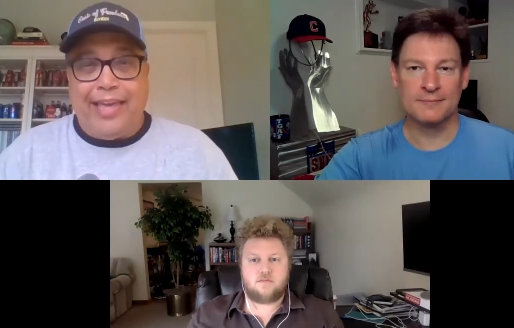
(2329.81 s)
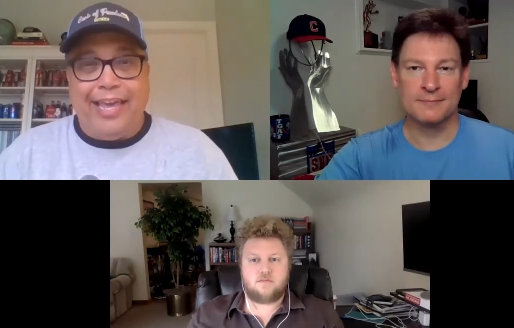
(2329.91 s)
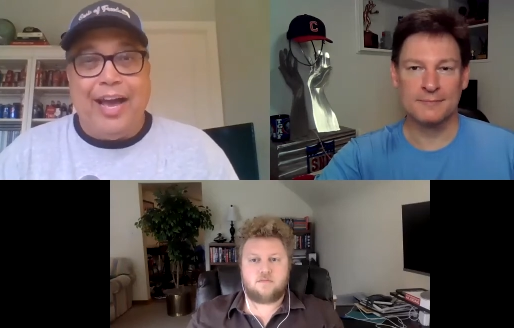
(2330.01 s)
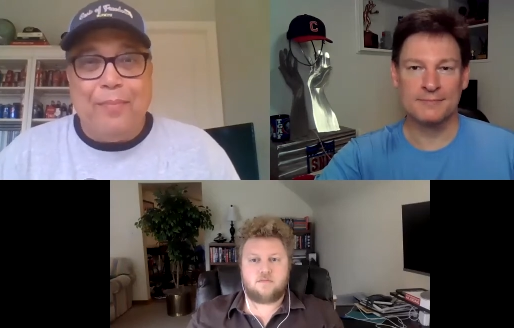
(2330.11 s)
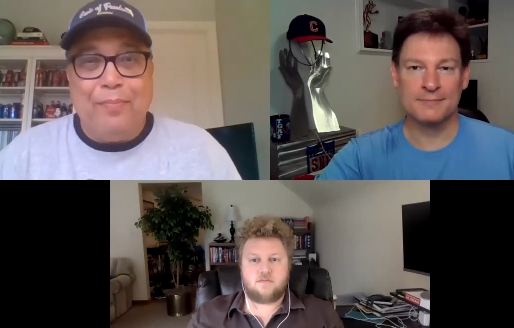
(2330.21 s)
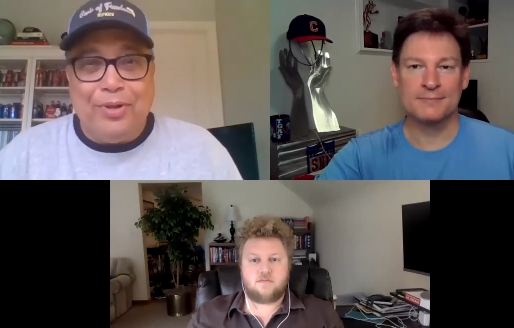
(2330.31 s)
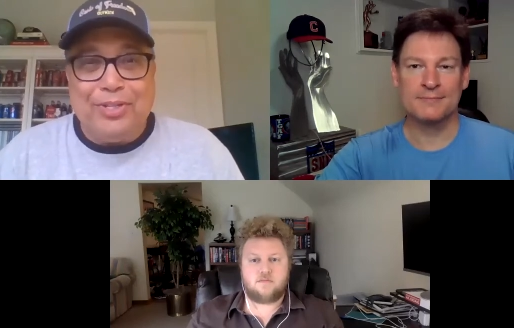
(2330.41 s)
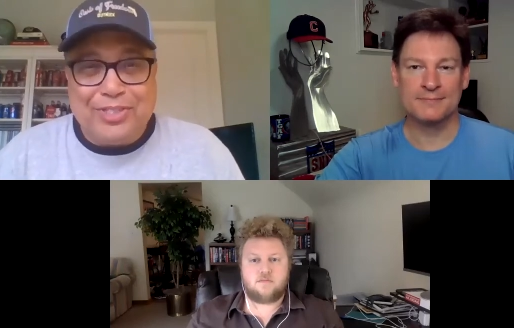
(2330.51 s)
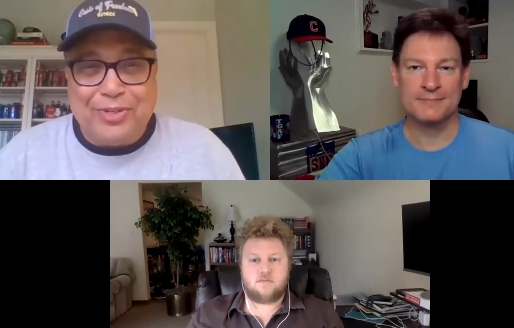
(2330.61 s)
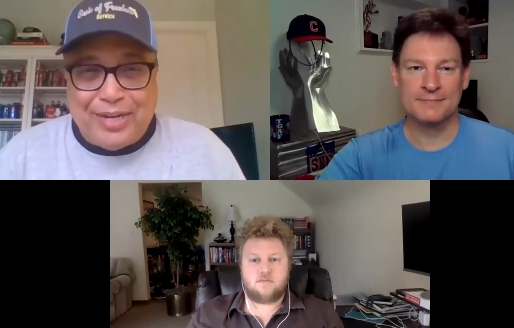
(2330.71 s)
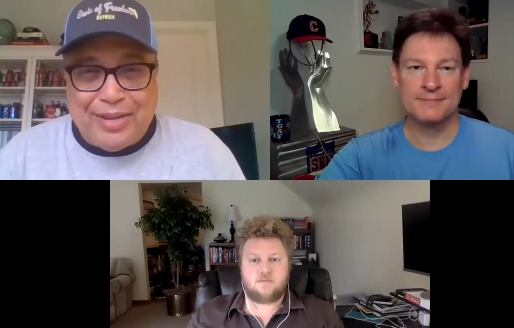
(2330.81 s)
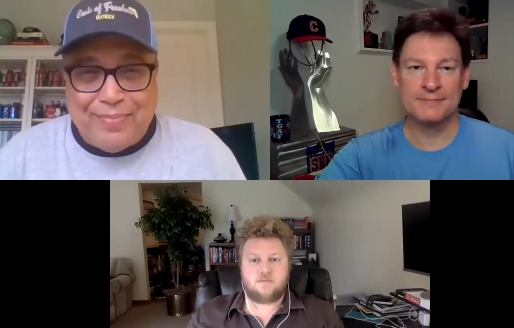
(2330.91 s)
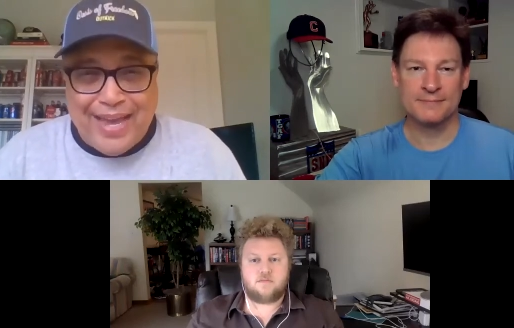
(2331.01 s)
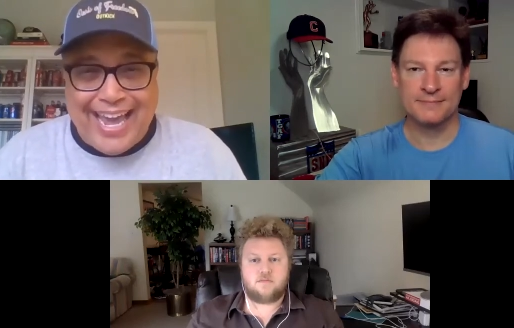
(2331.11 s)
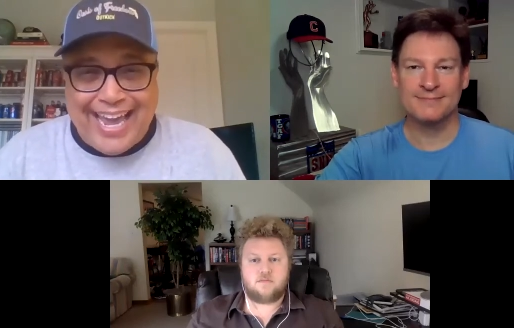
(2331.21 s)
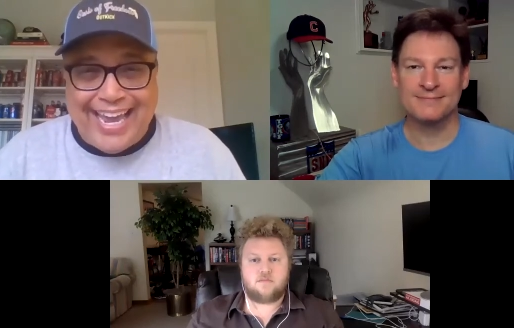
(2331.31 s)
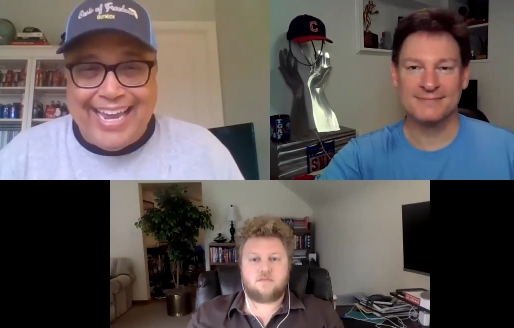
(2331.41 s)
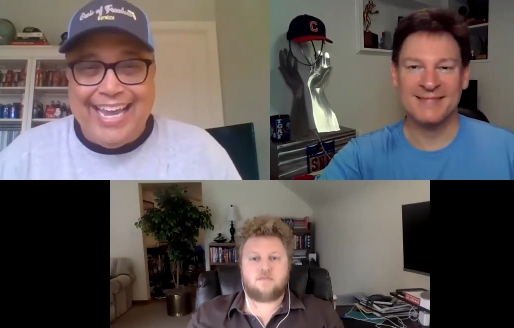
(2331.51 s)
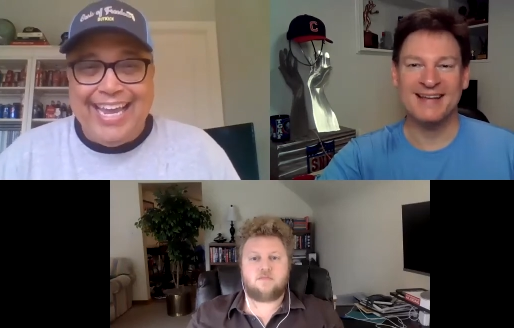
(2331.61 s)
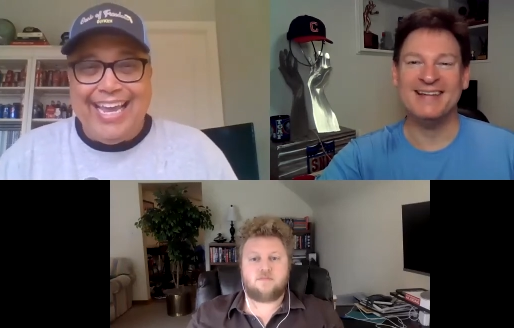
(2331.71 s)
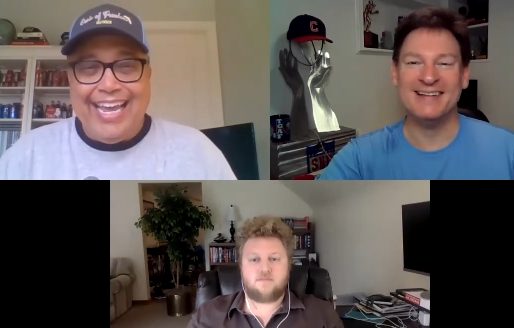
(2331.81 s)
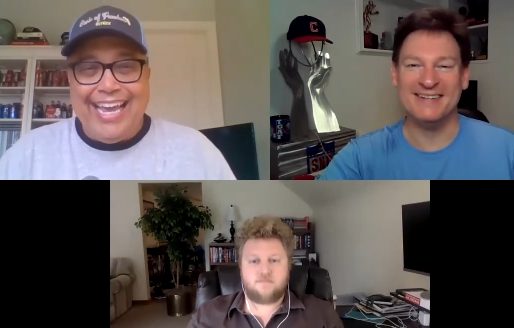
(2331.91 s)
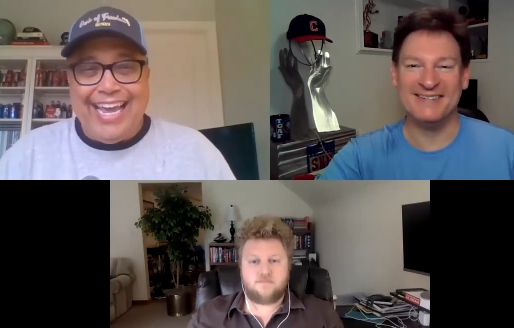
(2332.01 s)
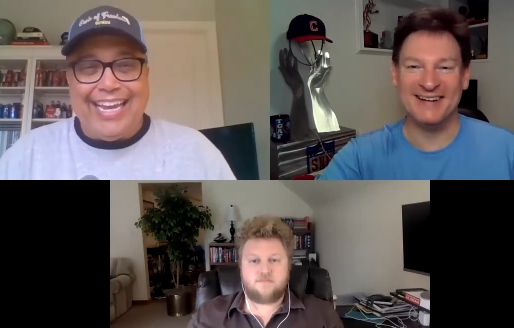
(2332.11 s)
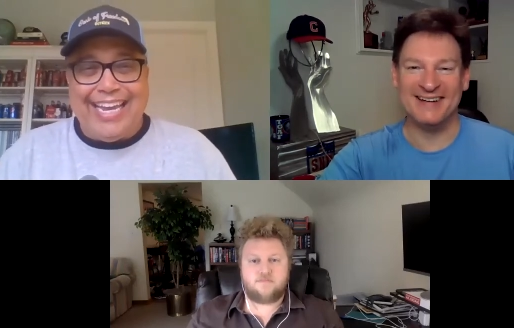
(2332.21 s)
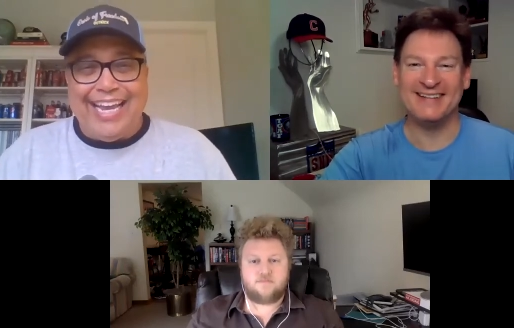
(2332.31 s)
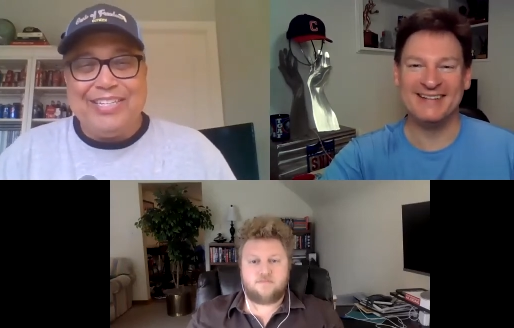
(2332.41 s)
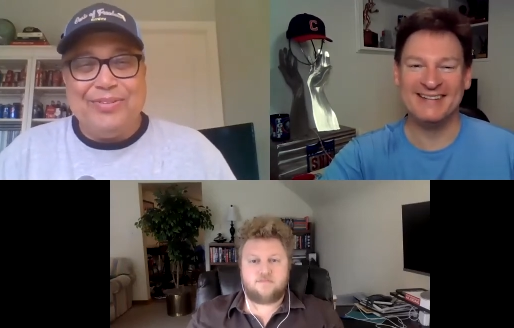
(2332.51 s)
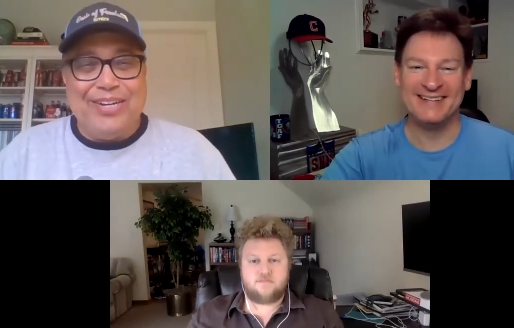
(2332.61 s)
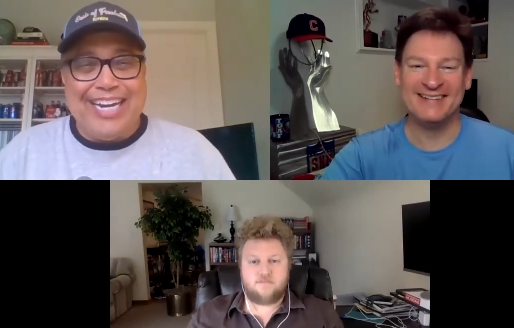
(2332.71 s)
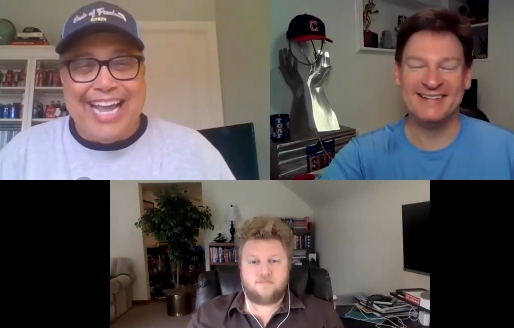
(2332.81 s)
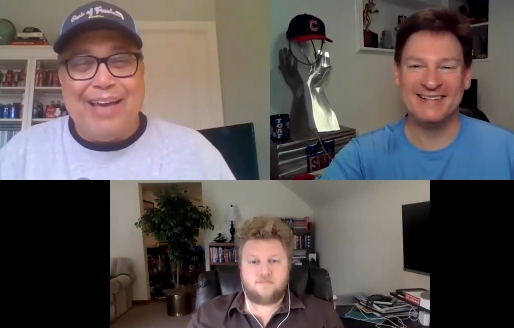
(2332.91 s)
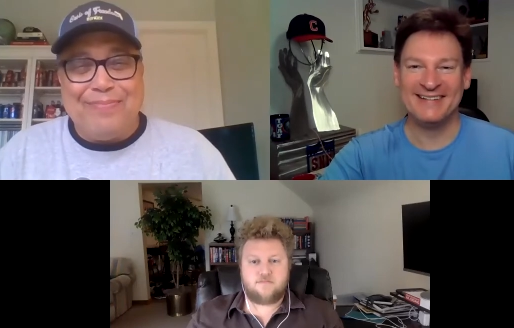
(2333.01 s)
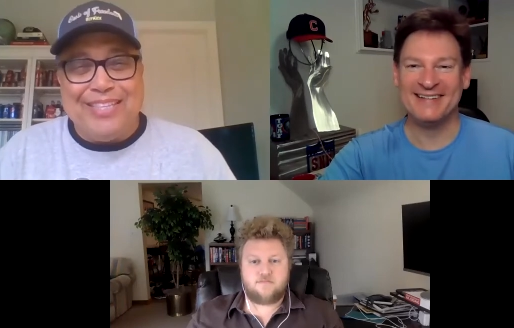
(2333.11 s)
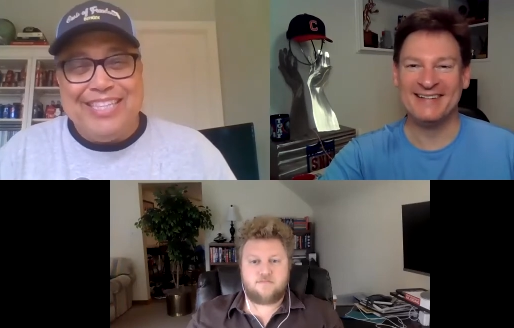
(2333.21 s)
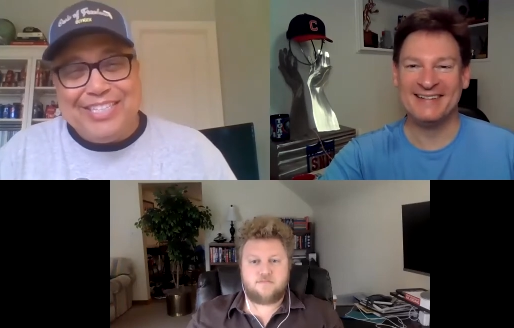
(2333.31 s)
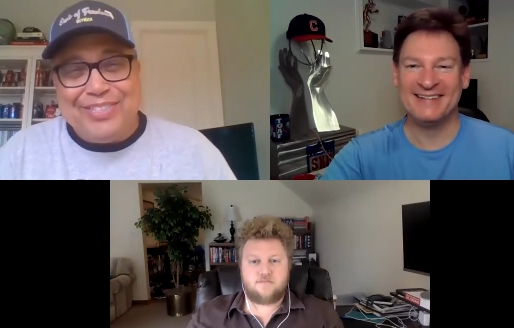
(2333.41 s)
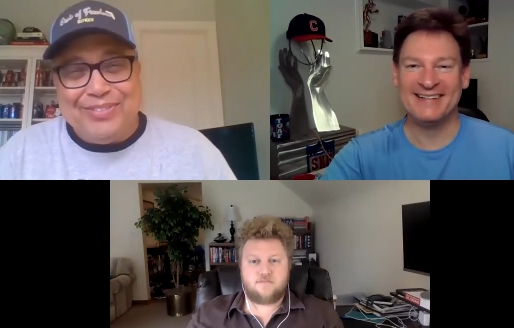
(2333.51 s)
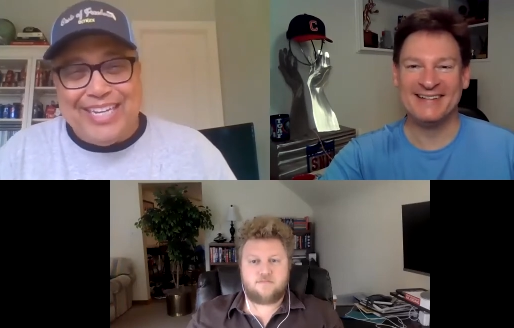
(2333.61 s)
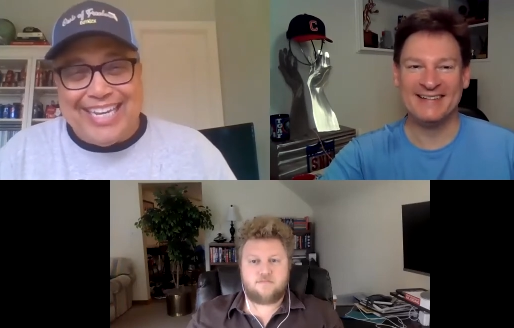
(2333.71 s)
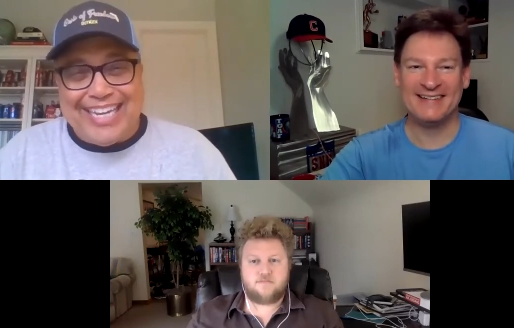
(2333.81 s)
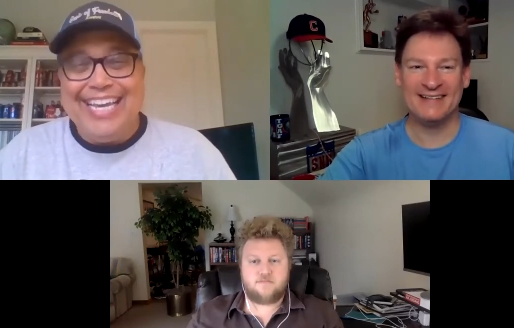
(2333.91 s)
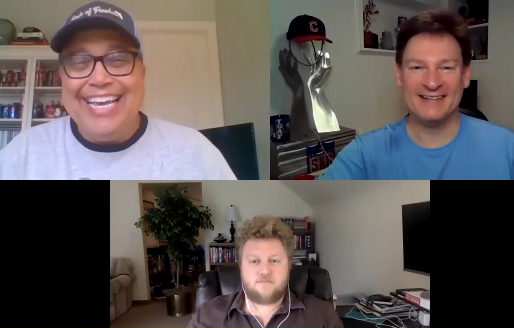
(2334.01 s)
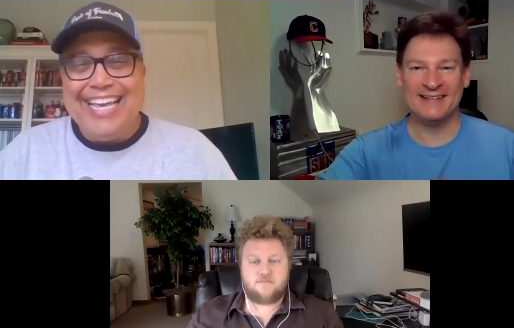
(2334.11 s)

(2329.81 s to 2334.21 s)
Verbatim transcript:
Speaker 1: They humbled Green Bay, and right. guess what happened this week?